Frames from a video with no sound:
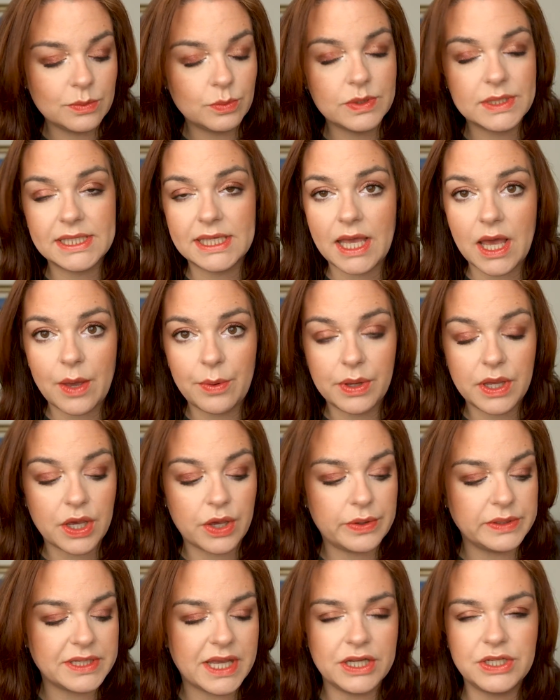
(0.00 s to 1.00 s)
We'll see how it
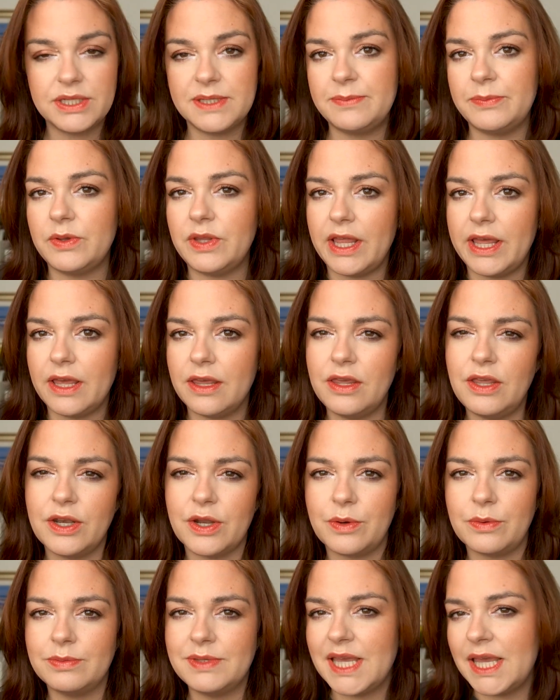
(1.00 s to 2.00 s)
goes. I just feel like, you
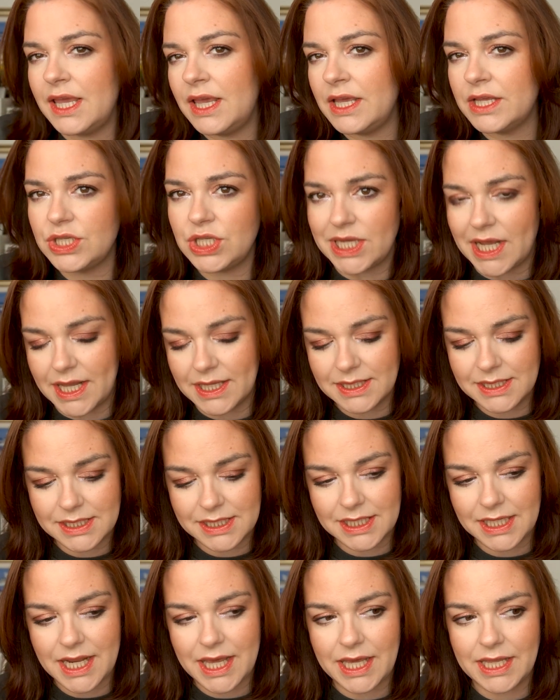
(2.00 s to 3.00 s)
know, taking a chance
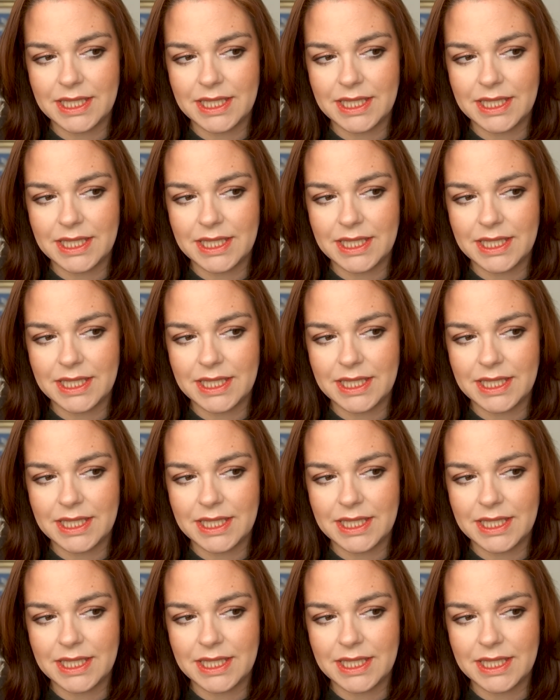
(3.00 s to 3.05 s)
today.